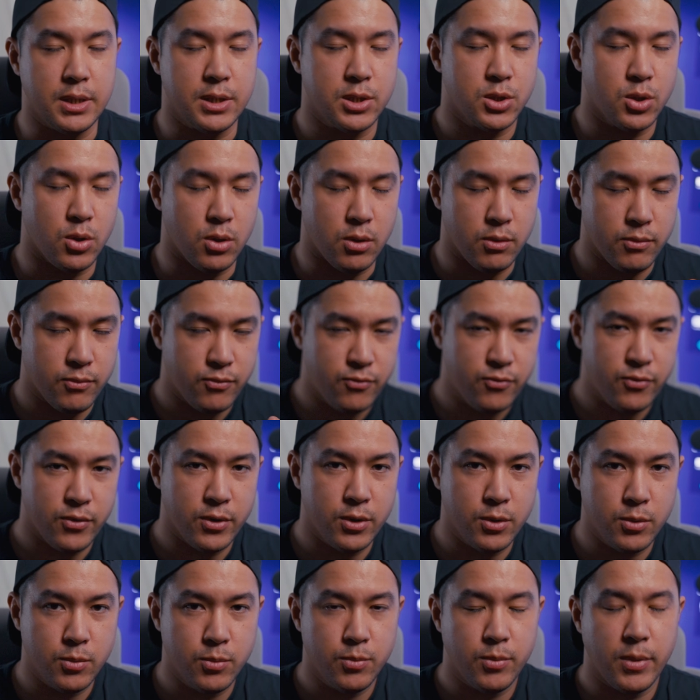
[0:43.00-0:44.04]
it's not
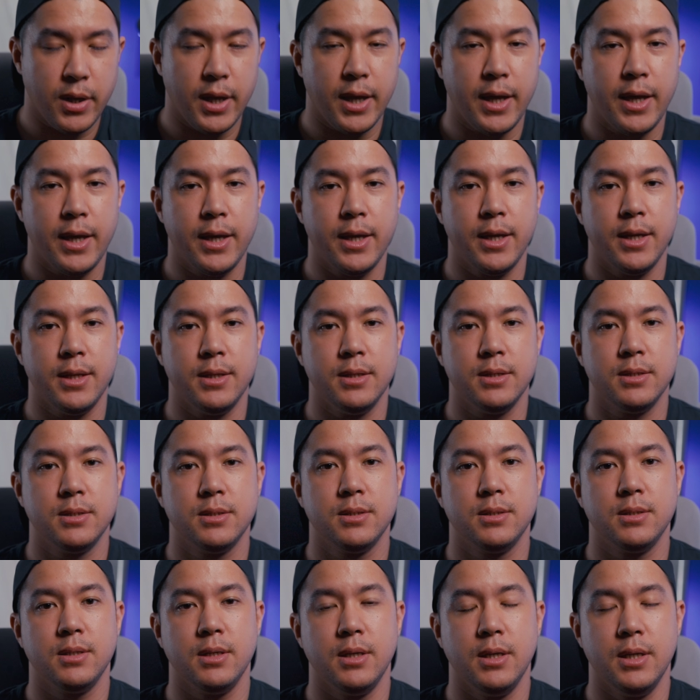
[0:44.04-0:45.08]
film and
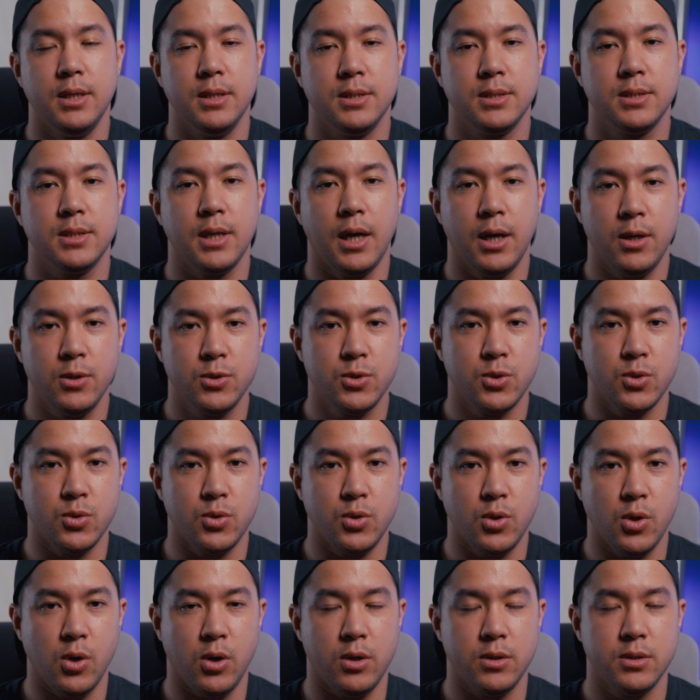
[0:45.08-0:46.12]
it's also
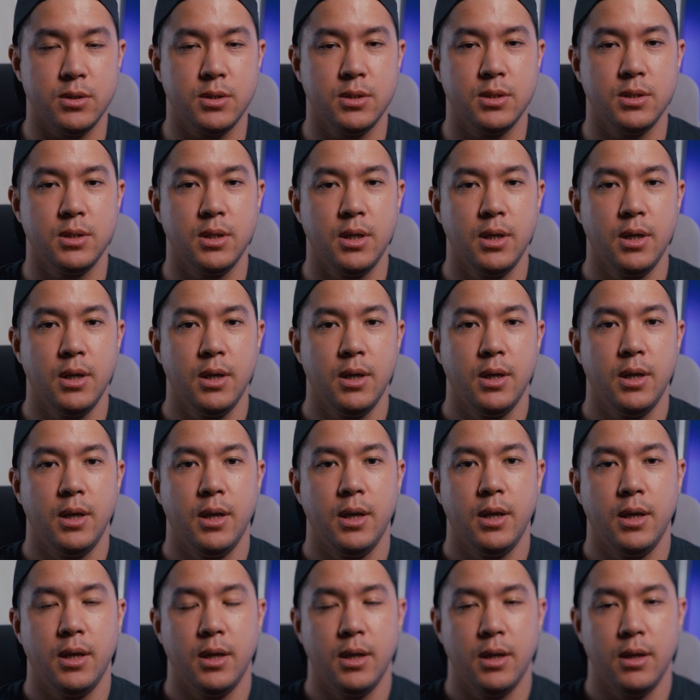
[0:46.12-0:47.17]
not
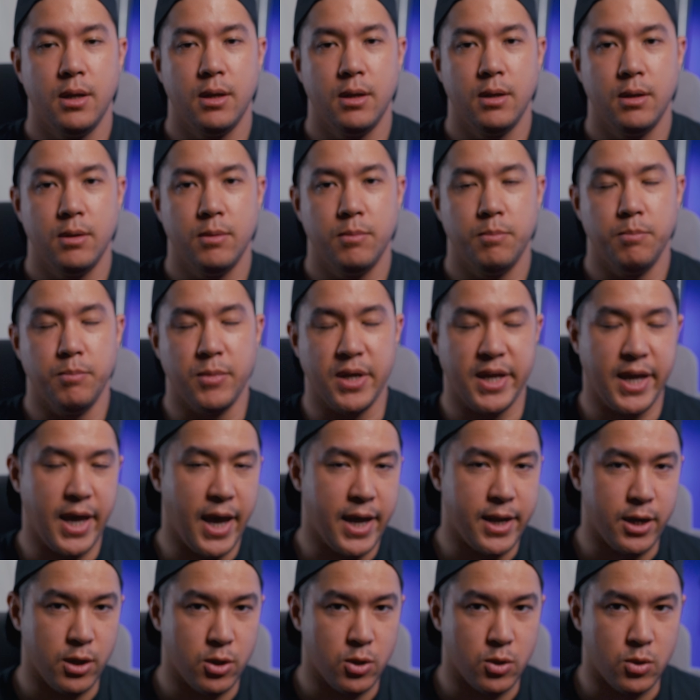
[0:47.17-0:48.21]

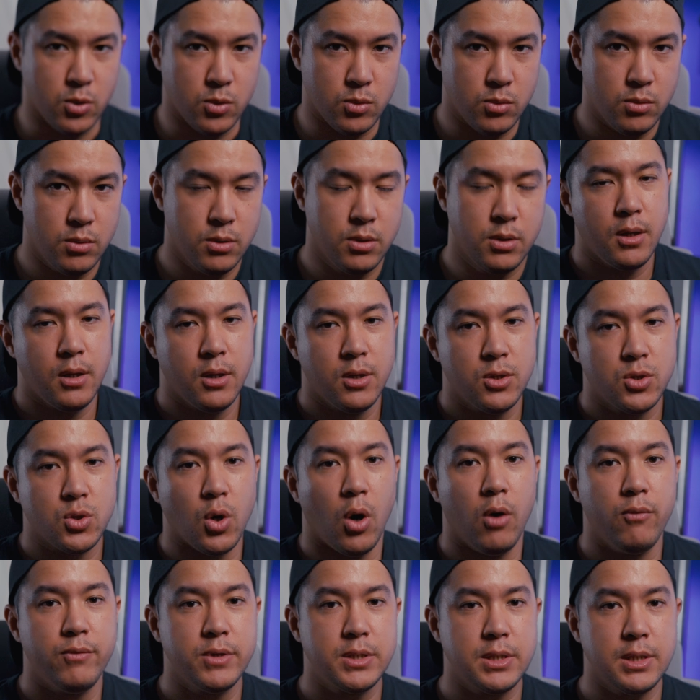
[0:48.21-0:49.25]
mechanical. So
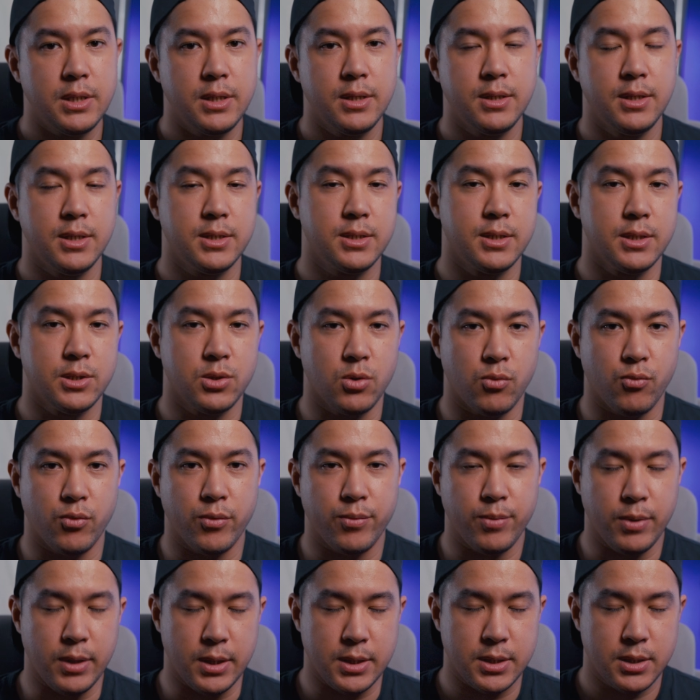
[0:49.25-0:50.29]
obviously this does not
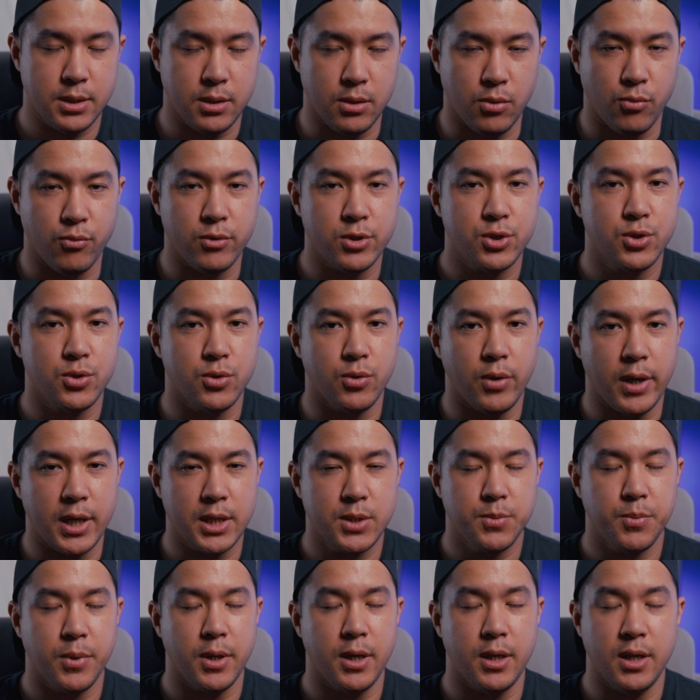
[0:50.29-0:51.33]
replace the original
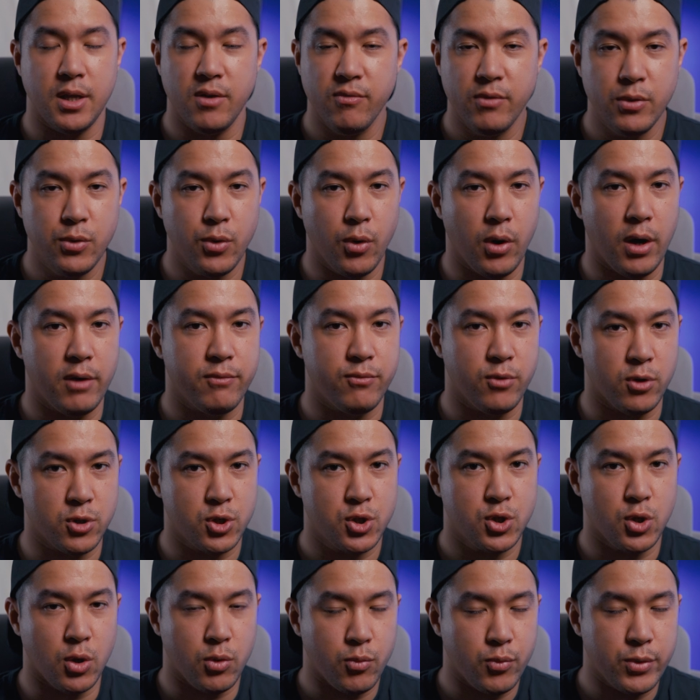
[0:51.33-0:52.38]
Xpan, even though I've not
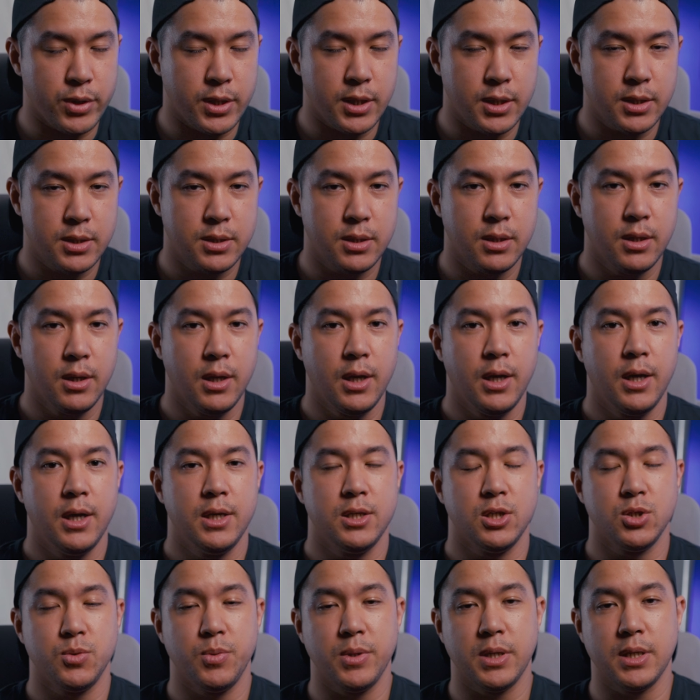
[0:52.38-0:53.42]
shot with it,
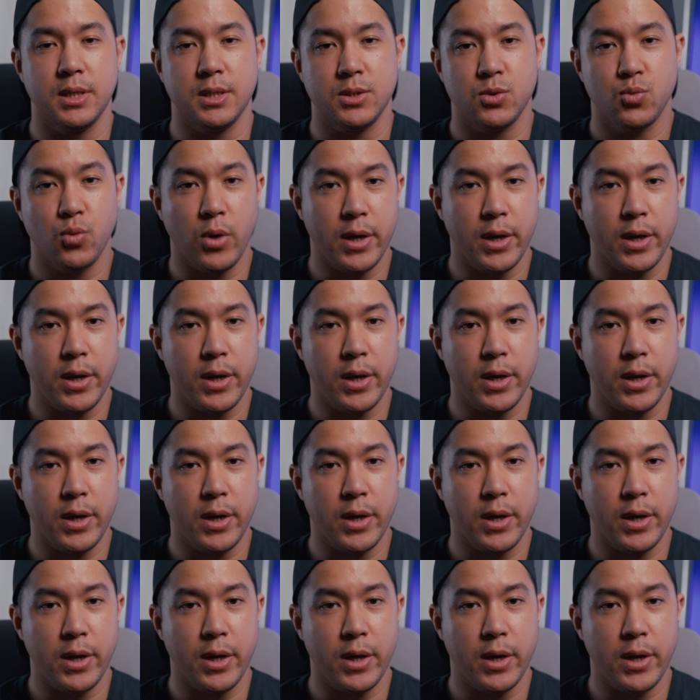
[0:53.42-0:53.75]
just because